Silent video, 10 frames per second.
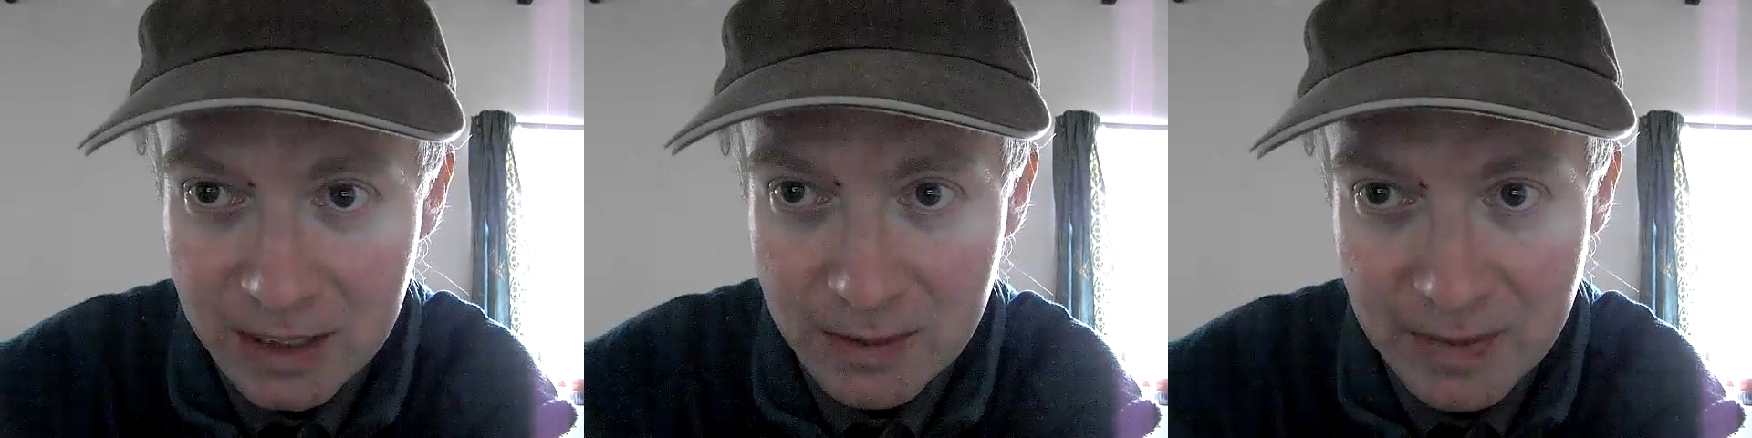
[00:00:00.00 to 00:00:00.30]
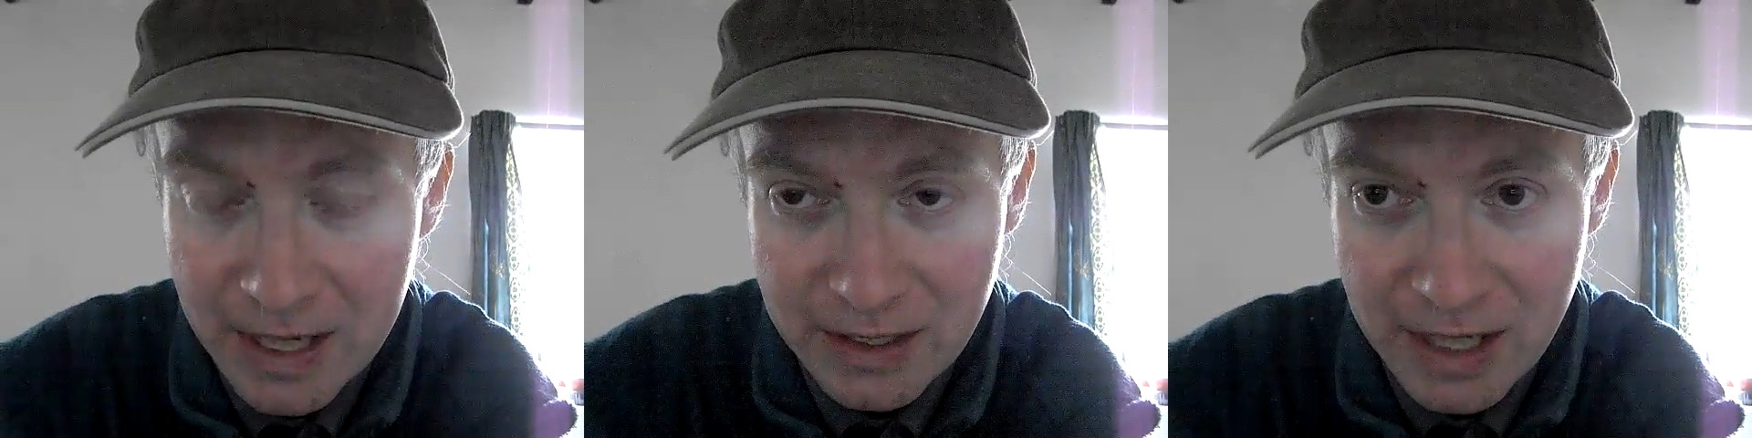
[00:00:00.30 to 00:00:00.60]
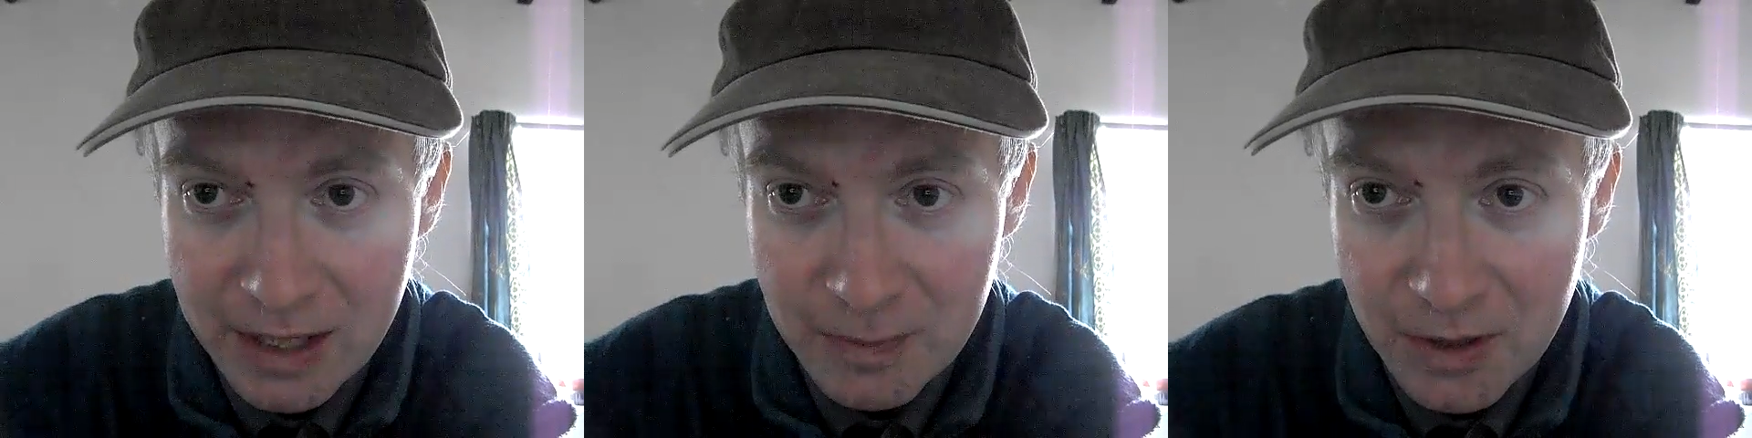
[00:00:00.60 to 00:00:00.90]
a bit
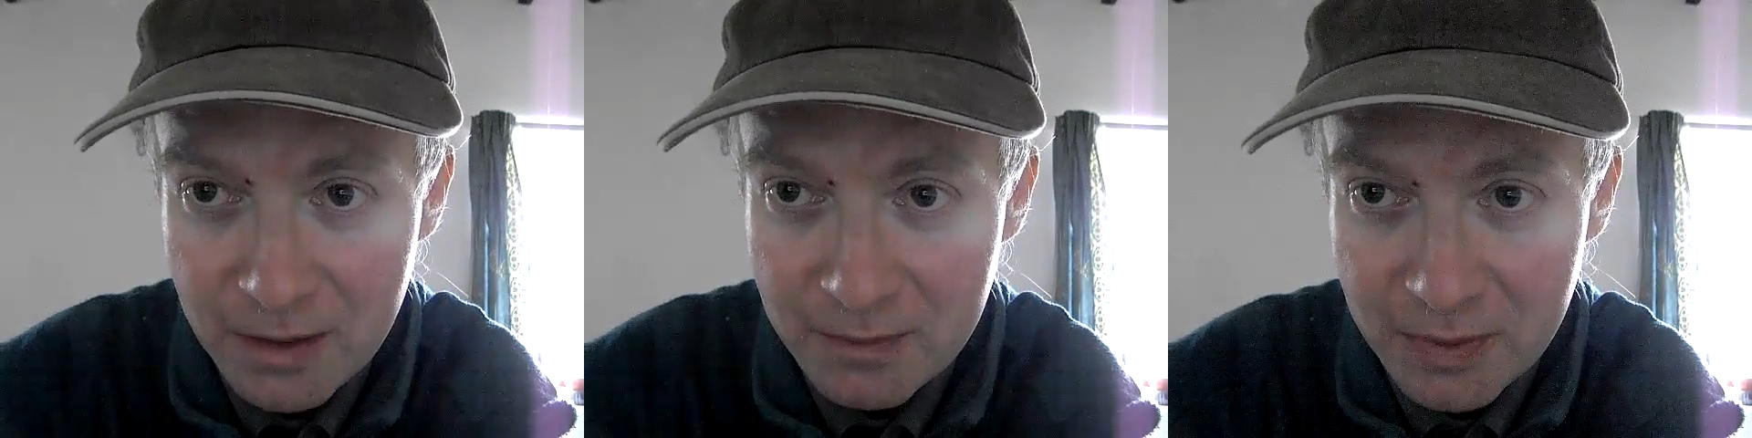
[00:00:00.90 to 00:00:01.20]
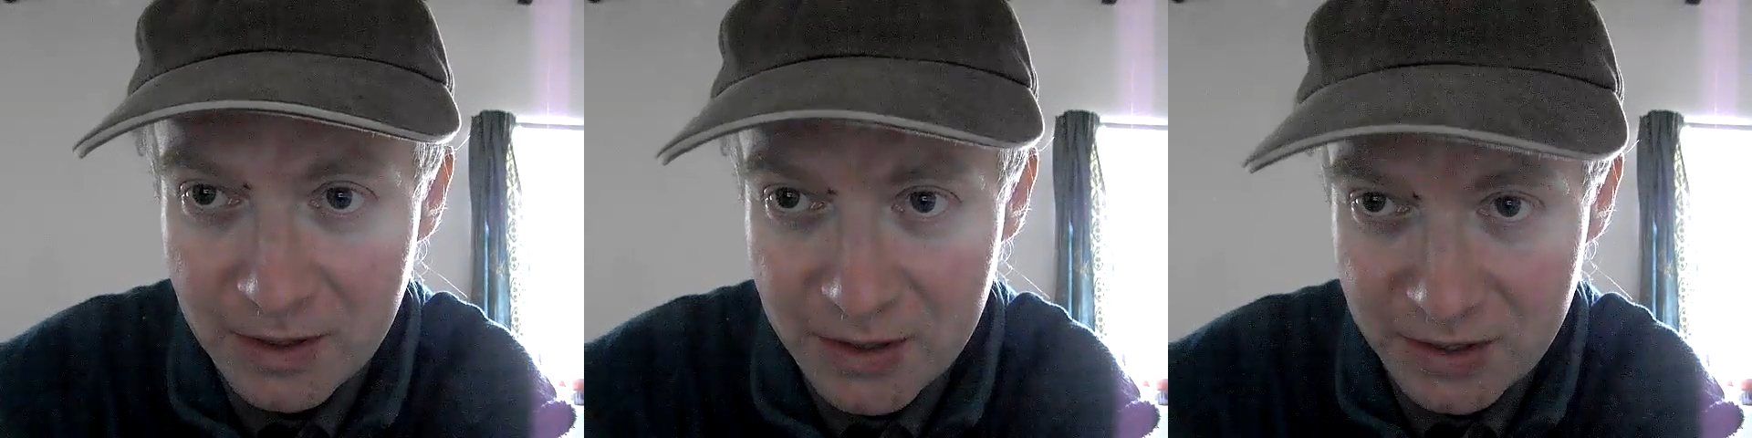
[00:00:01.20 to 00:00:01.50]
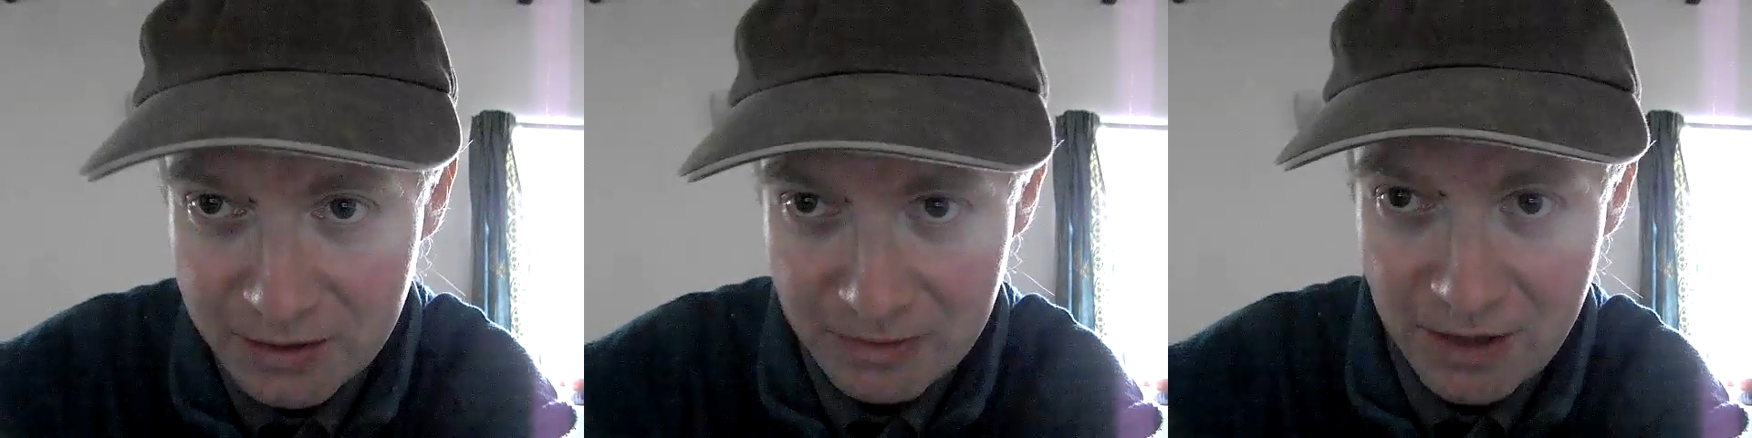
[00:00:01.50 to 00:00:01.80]
down the bottom,
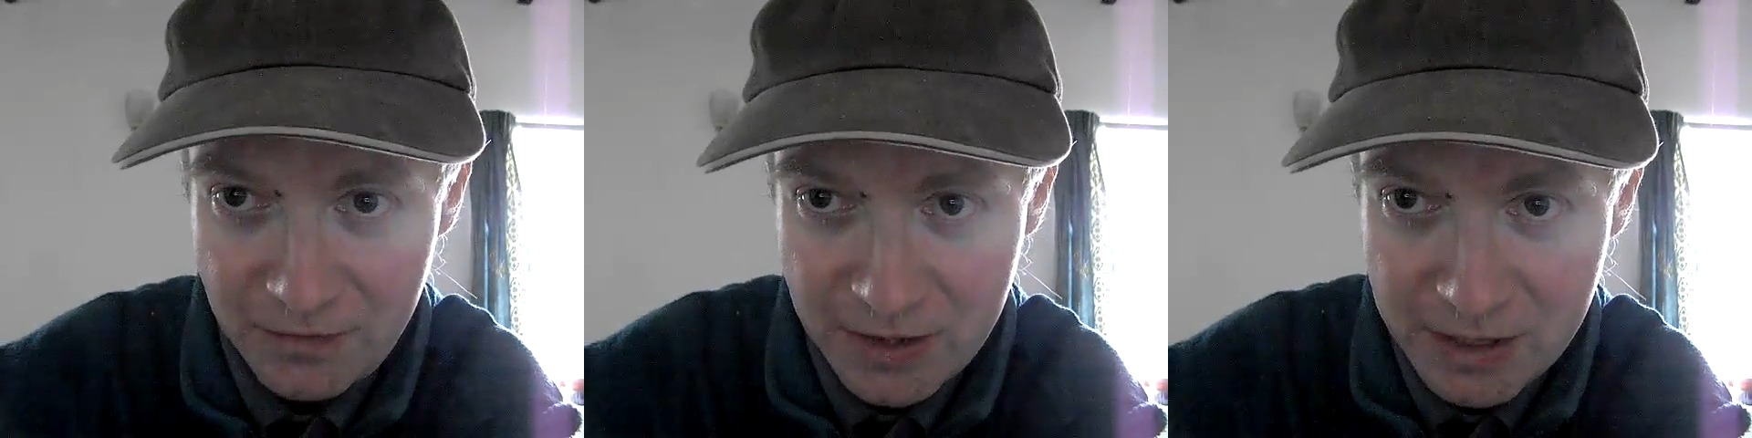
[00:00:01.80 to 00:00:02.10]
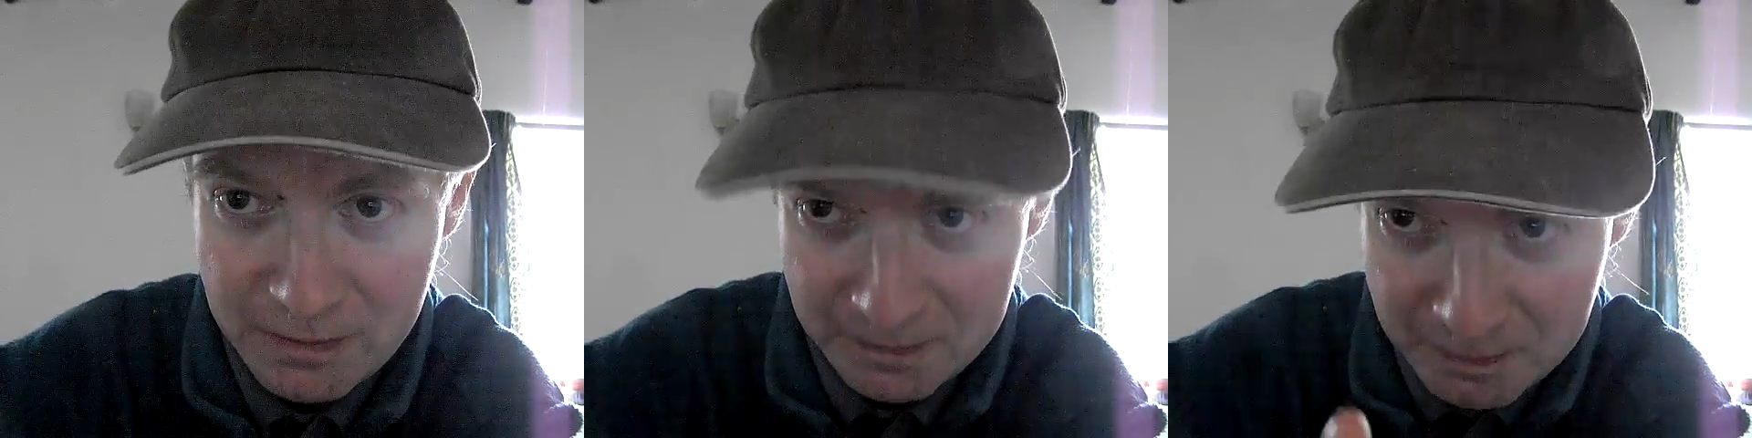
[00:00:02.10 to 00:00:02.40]
because if there's